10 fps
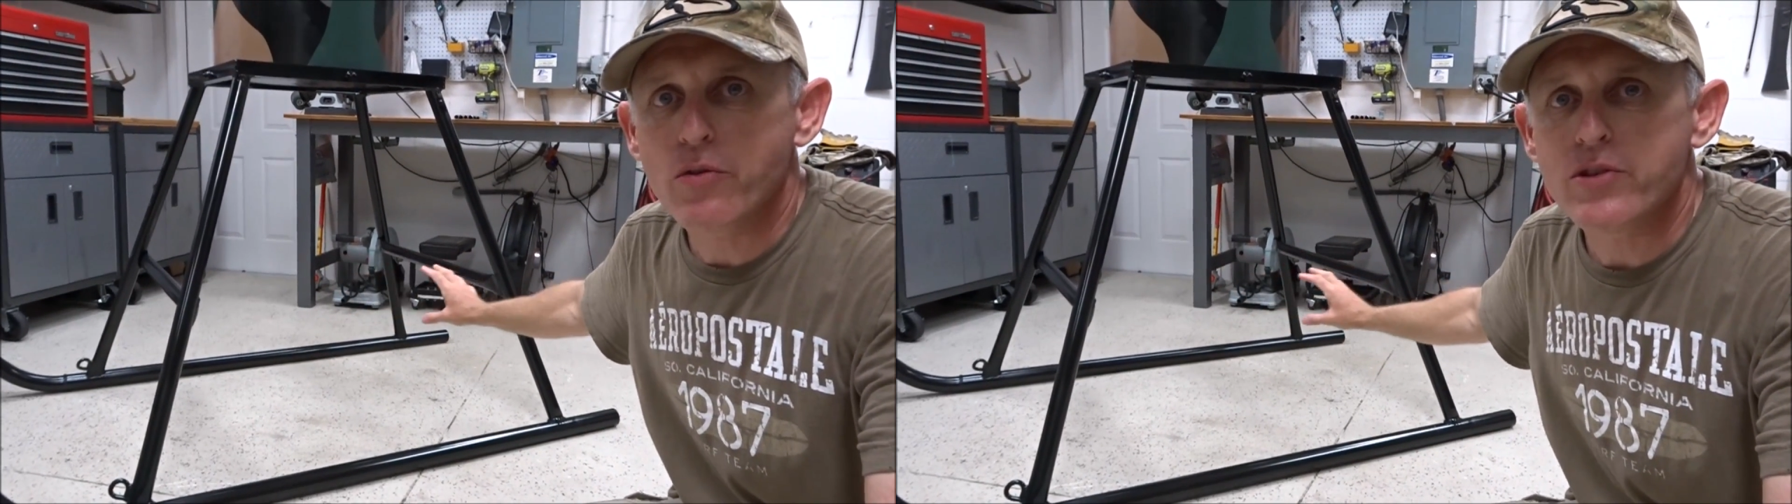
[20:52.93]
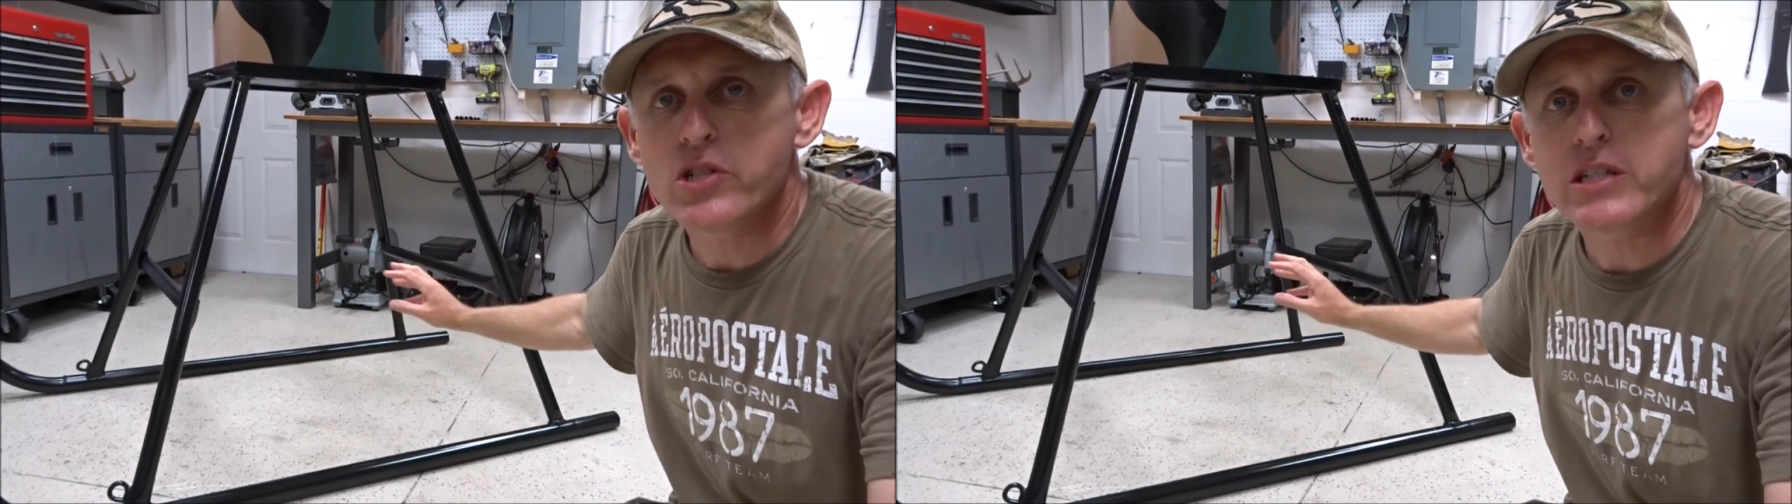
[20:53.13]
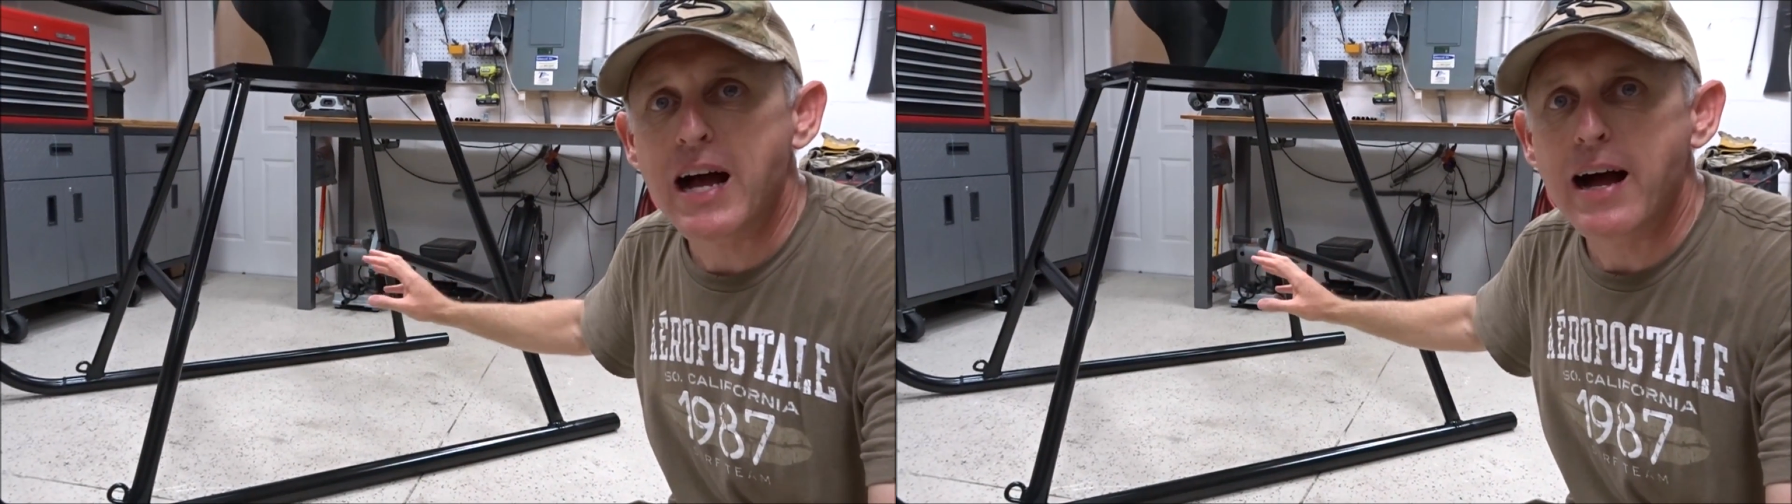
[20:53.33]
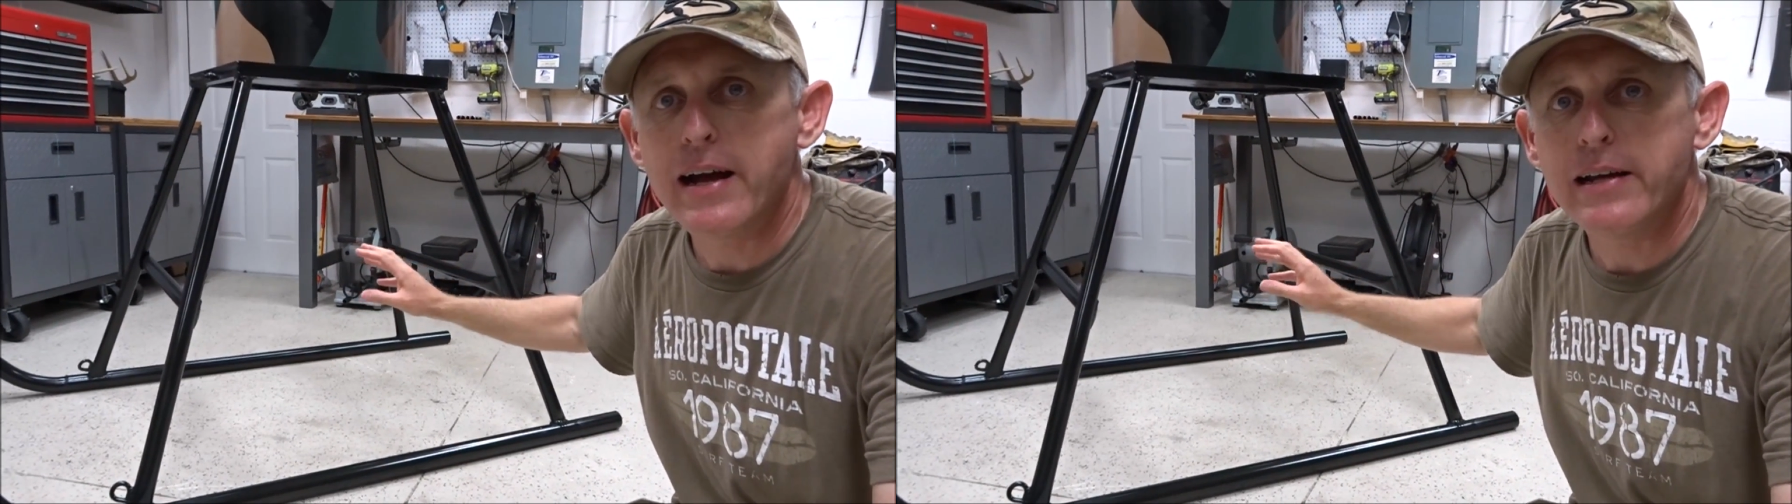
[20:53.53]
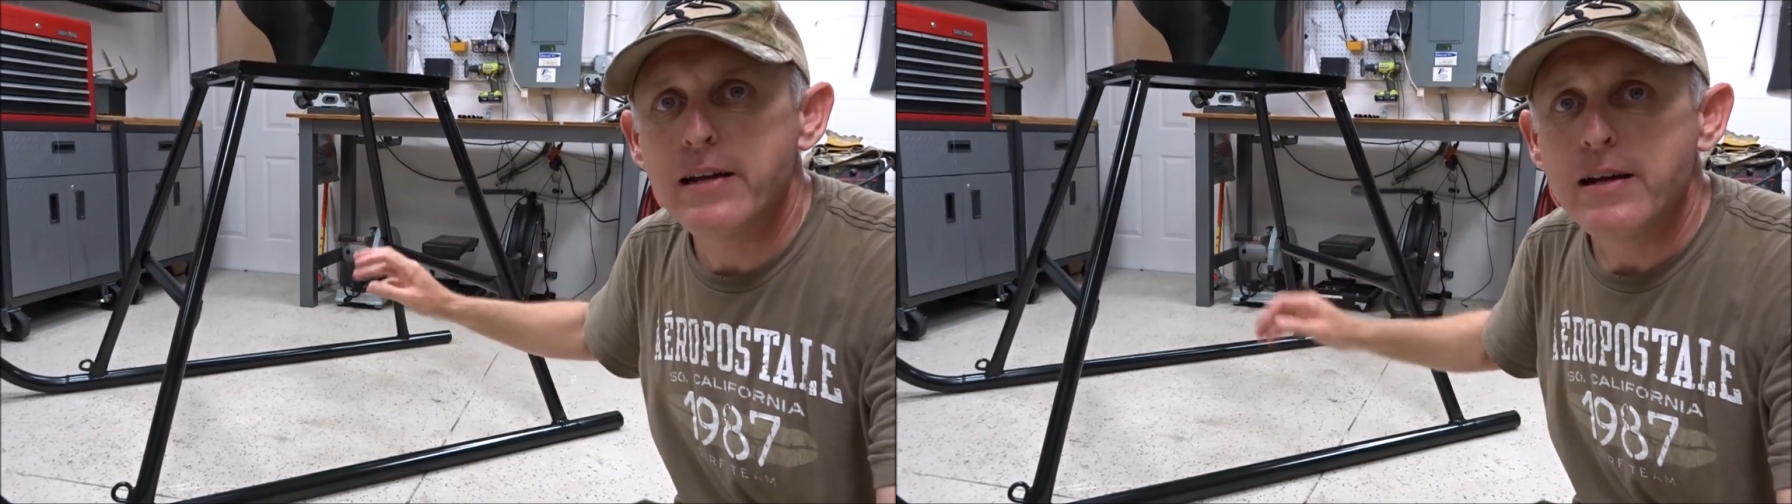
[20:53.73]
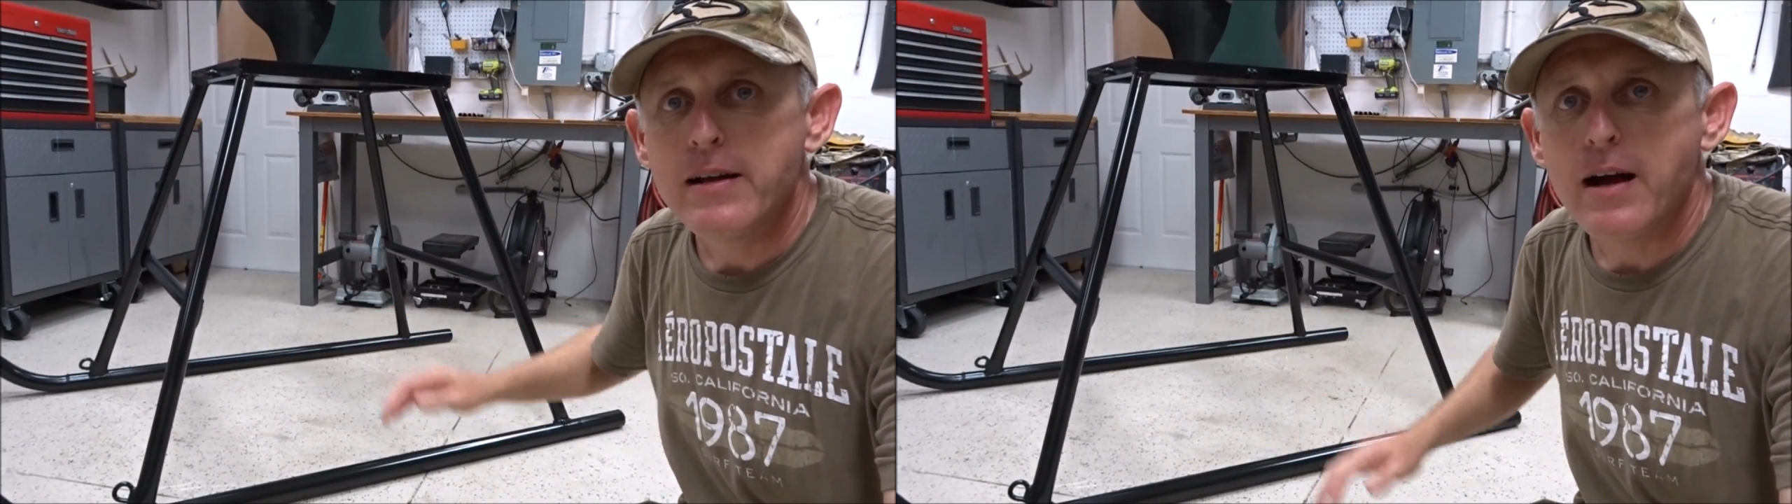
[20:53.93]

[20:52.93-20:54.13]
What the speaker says: on the side,